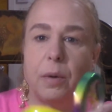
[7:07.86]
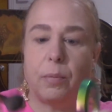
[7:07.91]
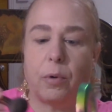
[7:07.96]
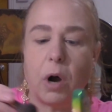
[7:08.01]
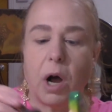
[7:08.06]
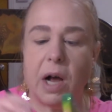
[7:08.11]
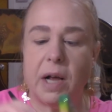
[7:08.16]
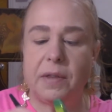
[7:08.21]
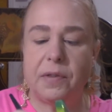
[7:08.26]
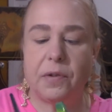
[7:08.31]

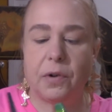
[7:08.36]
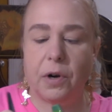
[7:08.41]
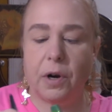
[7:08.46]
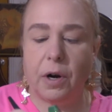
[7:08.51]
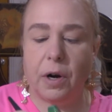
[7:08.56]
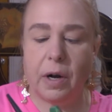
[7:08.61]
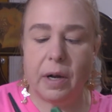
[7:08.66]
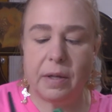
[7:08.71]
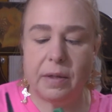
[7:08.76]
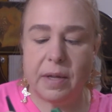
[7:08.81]

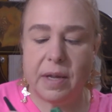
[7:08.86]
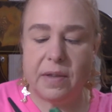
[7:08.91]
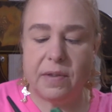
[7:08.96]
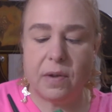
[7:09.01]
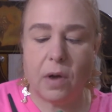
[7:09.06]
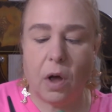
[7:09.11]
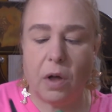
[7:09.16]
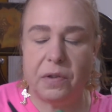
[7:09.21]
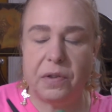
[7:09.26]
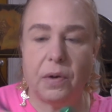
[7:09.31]
bronzer. This
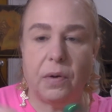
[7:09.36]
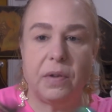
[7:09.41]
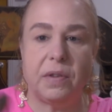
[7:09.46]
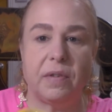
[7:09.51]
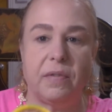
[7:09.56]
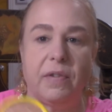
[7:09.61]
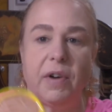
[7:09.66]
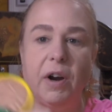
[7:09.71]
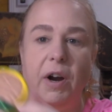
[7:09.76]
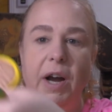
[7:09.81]
also is
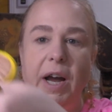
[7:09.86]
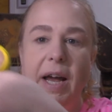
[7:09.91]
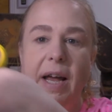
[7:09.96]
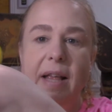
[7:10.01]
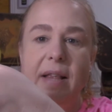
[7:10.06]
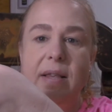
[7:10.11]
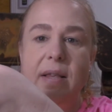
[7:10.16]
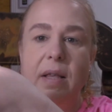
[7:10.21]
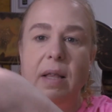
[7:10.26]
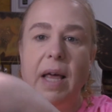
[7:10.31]
a very,
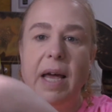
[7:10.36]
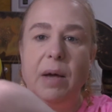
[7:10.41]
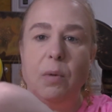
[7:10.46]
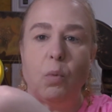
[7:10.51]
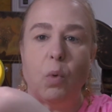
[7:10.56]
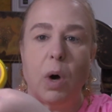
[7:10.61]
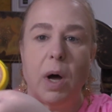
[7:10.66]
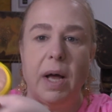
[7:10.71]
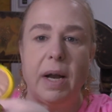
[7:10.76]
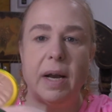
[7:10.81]
is a light
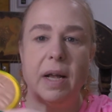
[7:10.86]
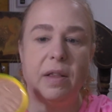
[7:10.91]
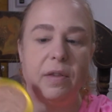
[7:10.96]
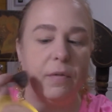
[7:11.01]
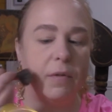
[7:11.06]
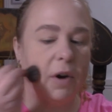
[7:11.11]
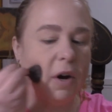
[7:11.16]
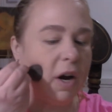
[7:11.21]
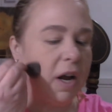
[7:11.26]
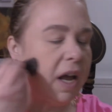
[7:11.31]
one. It's a
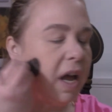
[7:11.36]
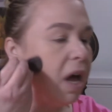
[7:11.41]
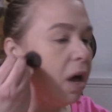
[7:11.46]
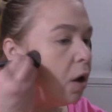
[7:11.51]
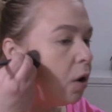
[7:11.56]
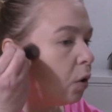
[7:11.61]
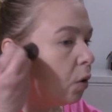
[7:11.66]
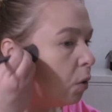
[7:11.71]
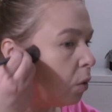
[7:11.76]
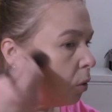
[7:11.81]
very
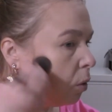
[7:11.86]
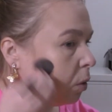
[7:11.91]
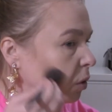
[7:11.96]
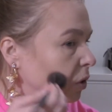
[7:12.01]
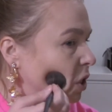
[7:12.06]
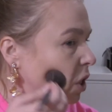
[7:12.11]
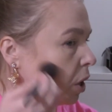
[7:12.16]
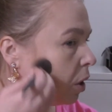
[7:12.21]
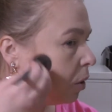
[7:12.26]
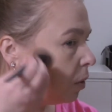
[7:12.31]
cool
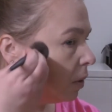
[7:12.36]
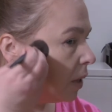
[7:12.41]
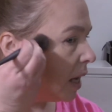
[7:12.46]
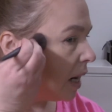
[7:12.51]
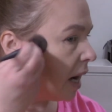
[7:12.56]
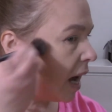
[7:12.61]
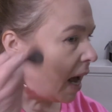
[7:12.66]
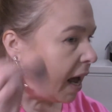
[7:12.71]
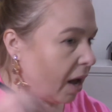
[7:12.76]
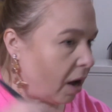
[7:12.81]
tone
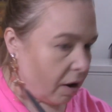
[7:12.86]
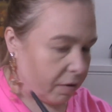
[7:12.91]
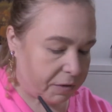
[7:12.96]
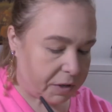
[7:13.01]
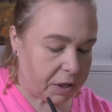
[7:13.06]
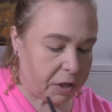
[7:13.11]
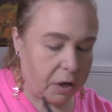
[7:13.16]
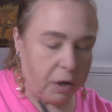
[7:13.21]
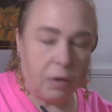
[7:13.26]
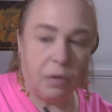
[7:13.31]
that I
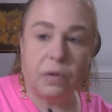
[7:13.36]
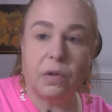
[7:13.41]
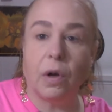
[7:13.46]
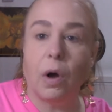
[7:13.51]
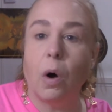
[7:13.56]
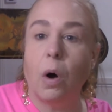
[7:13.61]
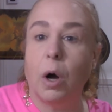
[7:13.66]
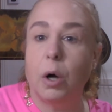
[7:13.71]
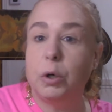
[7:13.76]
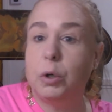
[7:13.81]
often use to
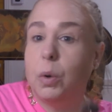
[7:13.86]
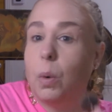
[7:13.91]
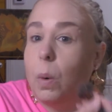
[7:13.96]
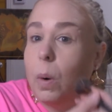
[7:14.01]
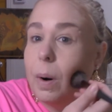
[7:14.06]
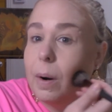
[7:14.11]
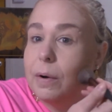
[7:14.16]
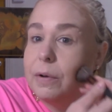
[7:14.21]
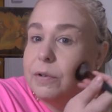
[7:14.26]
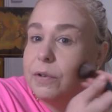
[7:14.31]

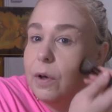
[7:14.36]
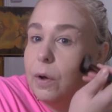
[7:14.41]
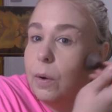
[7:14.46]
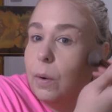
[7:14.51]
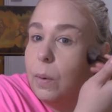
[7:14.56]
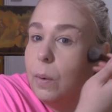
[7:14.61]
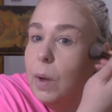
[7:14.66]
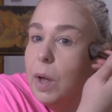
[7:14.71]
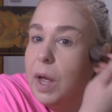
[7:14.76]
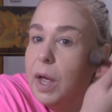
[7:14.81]
contour.
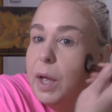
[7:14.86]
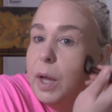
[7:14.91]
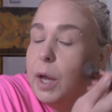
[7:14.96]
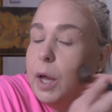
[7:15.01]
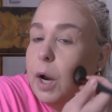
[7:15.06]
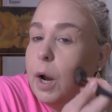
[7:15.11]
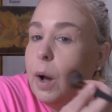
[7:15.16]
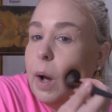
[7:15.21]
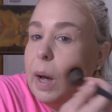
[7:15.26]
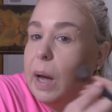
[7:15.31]
So,
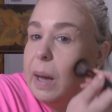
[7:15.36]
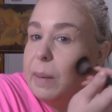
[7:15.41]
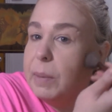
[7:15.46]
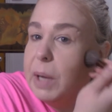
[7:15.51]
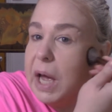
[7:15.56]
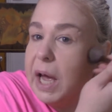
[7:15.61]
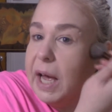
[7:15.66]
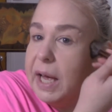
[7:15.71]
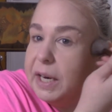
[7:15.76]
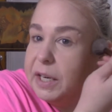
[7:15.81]
you know, I'm
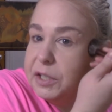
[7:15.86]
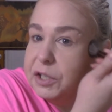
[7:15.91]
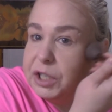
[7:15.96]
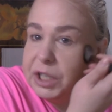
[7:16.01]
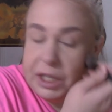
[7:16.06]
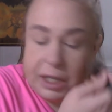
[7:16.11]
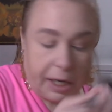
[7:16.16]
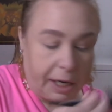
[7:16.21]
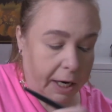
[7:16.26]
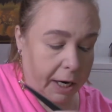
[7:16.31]
kind of
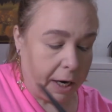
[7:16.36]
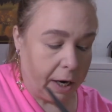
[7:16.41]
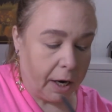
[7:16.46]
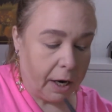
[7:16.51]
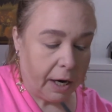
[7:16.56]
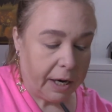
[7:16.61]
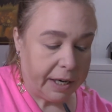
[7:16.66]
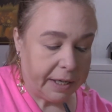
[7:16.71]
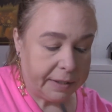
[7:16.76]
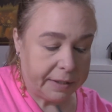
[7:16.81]
cheating
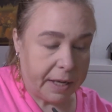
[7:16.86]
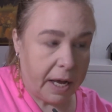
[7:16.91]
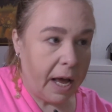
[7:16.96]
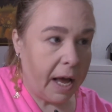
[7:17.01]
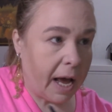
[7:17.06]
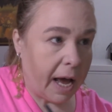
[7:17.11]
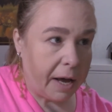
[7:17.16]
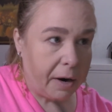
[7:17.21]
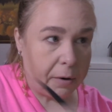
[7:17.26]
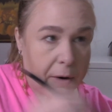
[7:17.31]
here because
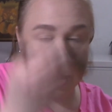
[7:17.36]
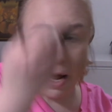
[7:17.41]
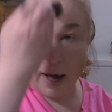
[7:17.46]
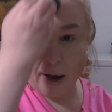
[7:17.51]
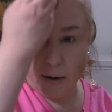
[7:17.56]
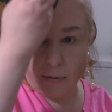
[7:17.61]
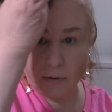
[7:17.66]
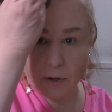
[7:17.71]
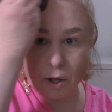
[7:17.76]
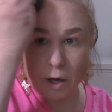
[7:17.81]
I don't
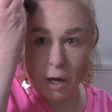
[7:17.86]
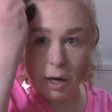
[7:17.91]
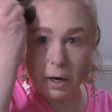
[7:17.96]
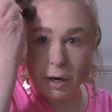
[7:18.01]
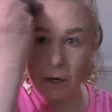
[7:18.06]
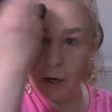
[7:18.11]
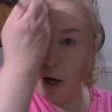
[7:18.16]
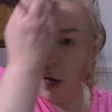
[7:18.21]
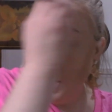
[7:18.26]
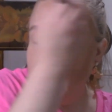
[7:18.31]
have a lot
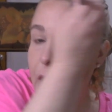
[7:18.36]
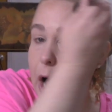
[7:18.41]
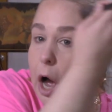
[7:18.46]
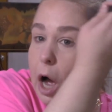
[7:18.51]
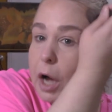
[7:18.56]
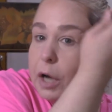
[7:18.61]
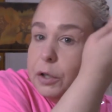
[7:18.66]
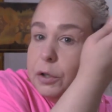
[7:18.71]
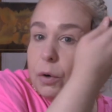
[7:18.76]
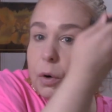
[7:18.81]
of
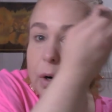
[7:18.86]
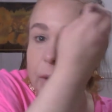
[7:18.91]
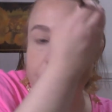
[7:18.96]
contour